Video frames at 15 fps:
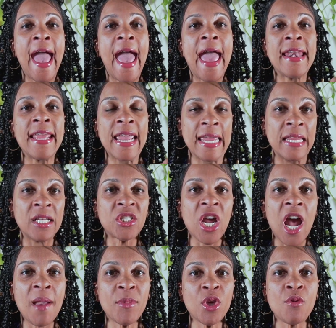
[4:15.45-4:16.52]
And
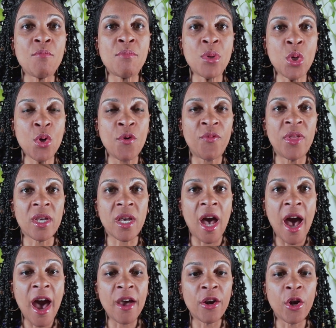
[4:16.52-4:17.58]
anytime you move the
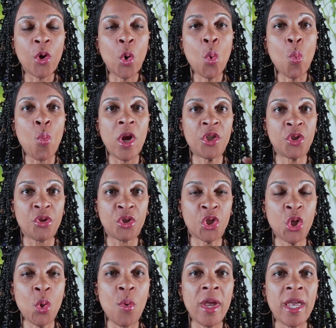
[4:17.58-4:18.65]
cutter, what you're
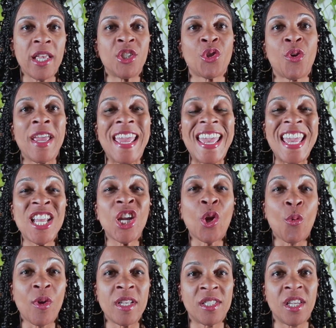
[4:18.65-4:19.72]
doing is you're
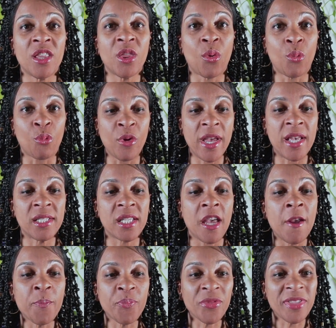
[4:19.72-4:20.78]
increasing the risk
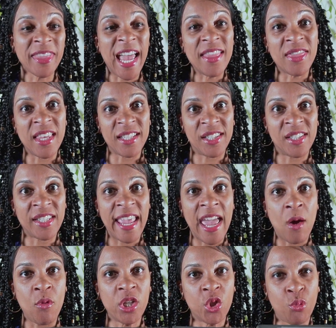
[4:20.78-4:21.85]
that this
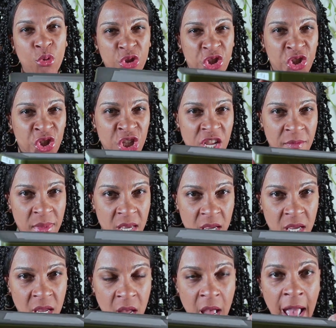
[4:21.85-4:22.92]
sandwich will
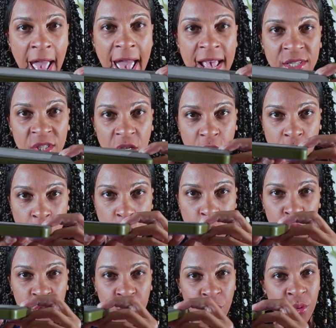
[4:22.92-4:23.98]
shimmy as it
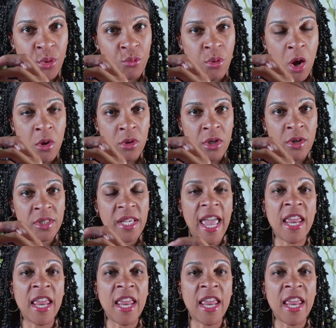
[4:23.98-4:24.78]
goes through the rollers.